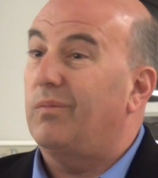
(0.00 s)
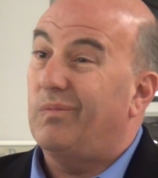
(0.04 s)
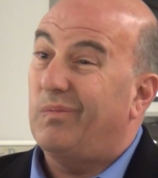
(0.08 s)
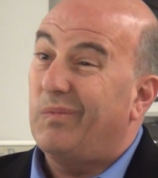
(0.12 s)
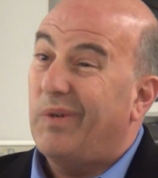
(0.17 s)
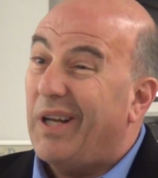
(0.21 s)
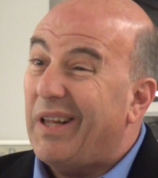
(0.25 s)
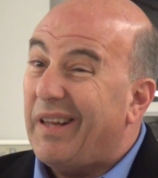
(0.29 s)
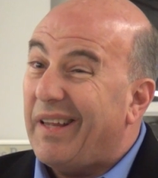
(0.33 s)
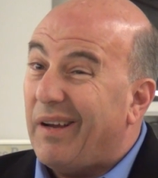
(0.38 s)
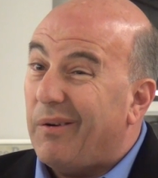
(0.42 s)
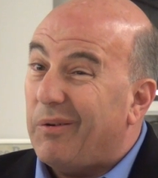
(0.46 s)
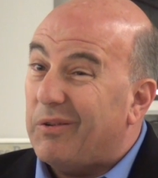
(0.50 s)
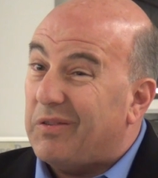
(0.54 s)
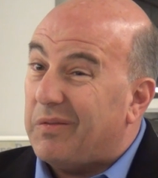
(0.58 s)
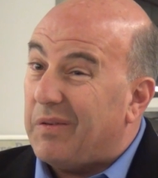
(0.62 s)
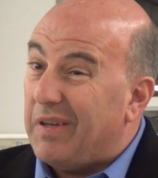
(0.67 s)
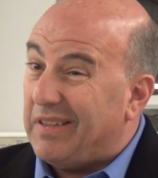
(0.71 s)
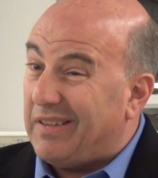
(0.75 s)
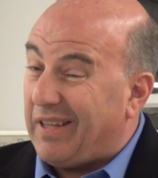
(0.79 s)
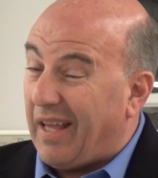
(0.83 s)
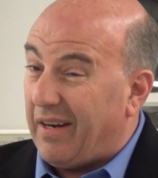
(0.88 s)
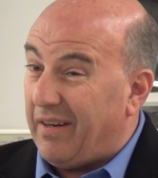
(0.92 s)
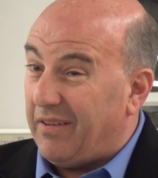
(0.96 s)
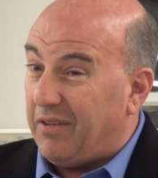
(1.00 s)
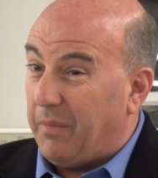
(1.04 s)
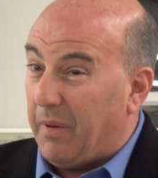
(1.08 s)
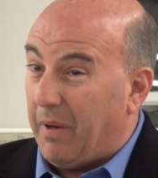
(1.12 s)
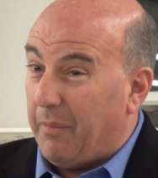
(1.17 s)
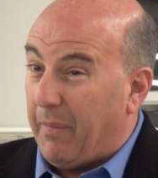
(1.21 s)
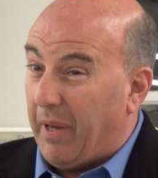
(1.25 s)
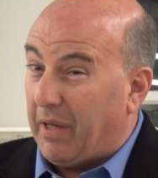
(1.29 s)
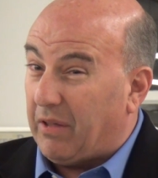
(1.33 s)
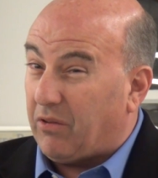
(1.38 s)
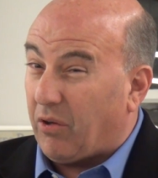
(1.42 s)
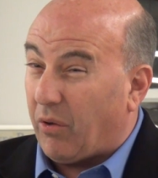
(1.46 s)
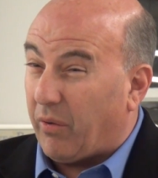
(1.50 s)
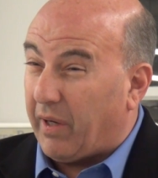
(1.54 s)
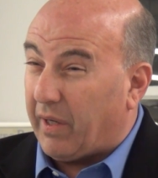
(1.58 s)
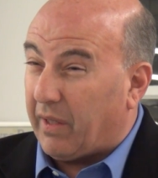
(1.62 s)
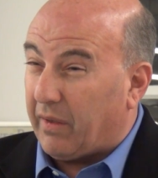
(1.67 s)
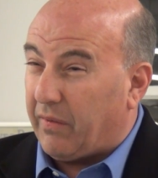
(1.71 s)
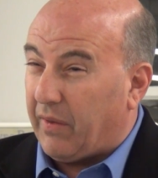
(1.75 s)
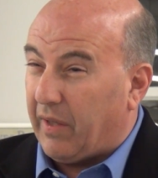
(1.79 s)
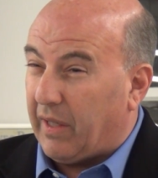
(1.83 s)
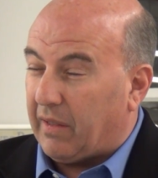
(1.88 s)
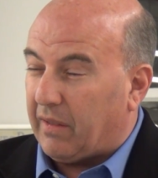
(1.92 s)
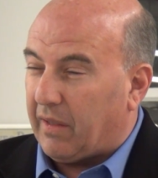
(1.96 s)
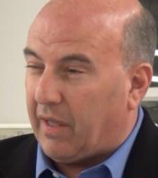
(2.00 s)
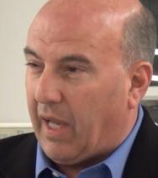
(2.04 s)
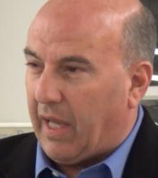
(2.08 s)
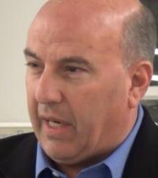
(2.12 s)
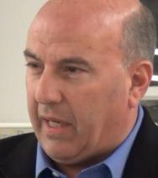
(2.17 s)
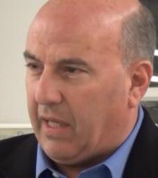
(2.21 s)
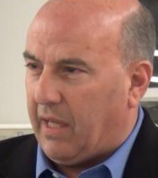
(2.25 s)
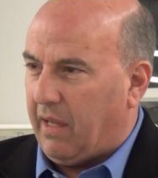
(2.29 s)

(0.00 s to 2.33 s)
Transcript: really it was intended to be a mentoring thing to kind